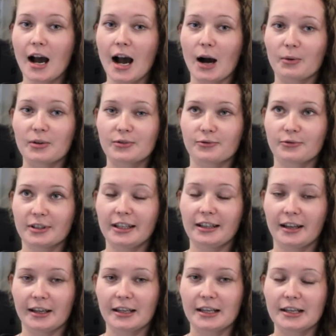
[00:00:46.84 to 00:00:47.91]
I was really
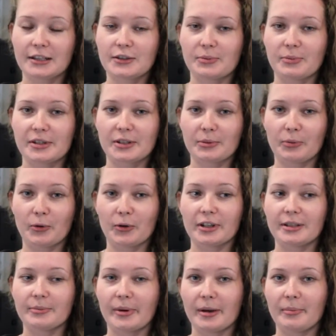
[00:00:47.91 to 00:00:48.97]
lucky to be
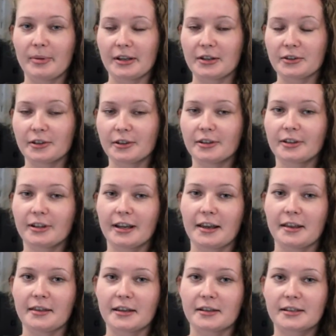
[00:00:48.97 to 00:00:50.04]
supported by Pieter
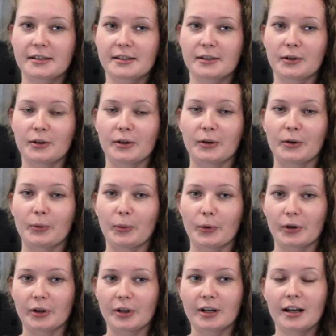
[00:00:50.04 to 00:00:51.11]
in this uh,
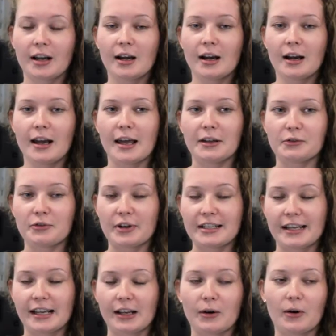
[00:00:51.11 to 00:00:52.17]
work and
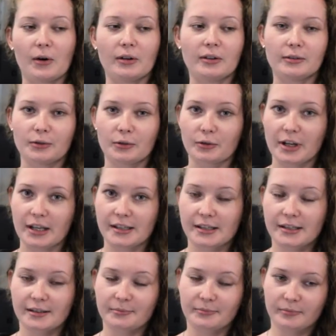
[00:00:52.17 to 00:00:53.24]
reading on
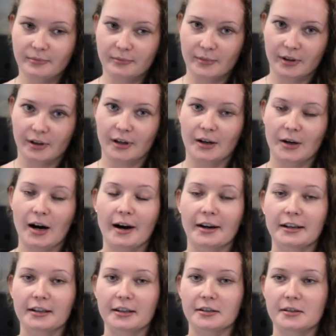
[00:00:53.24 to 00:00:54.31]
Luria's uh,
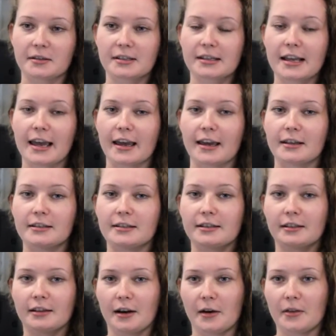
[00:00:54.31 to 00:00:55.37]
articles
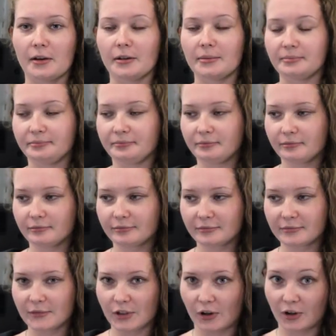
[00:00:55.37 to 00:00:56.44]
and other
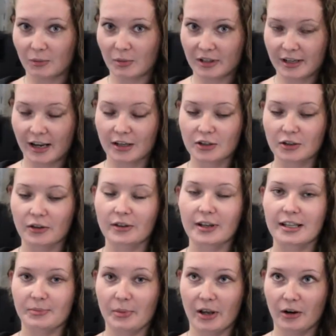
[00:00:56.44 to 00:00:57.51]
documentation on
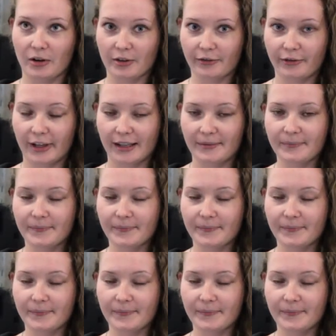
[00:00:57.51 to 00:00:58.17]
his biography.